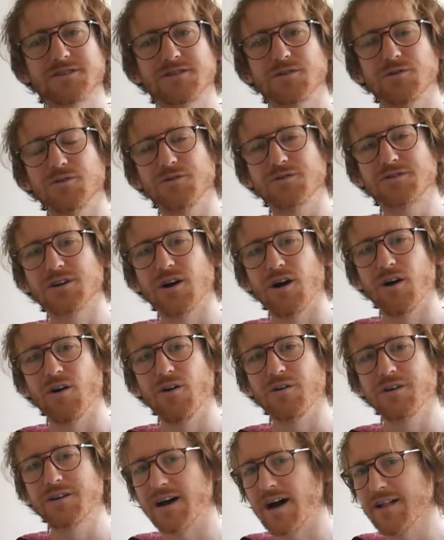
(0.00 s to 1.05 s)

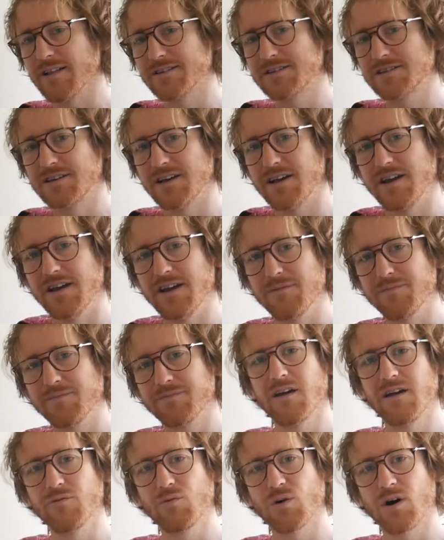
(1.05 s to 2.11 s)
two-tone colour scheme,
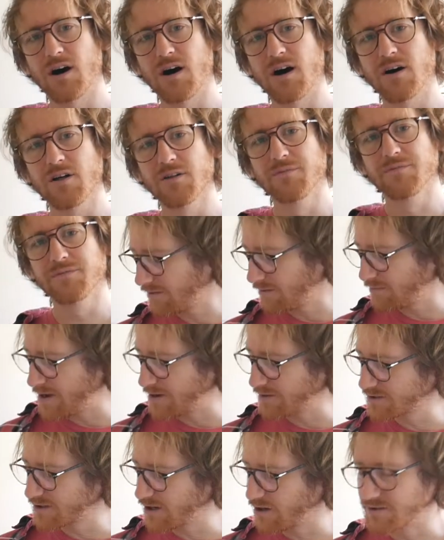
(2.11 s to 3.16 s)
and while
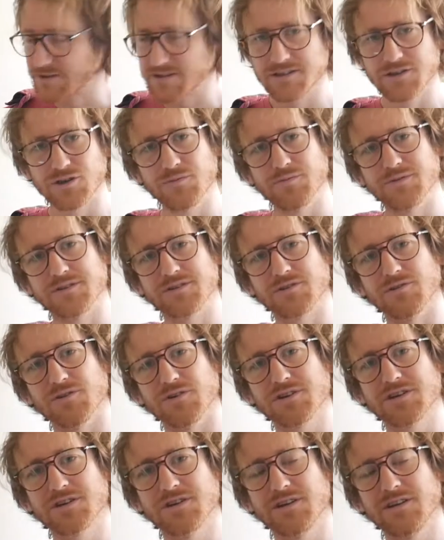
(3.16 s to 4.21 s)
Metal Zone's scoop
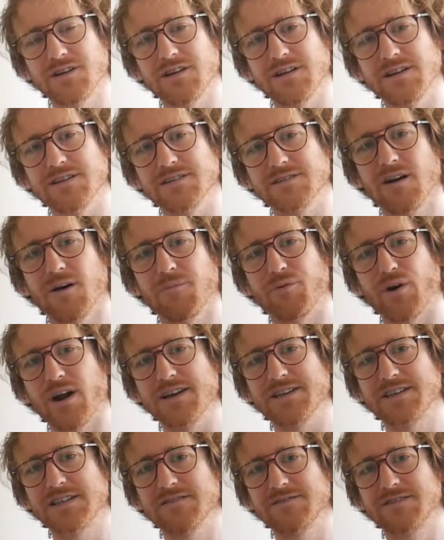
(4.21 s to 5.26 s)
distortion is
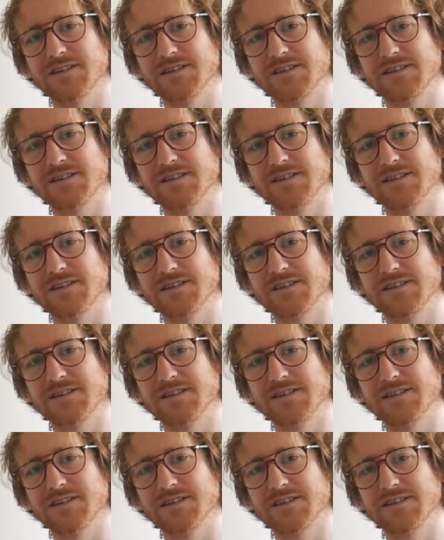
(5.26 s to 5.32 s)
abrasive to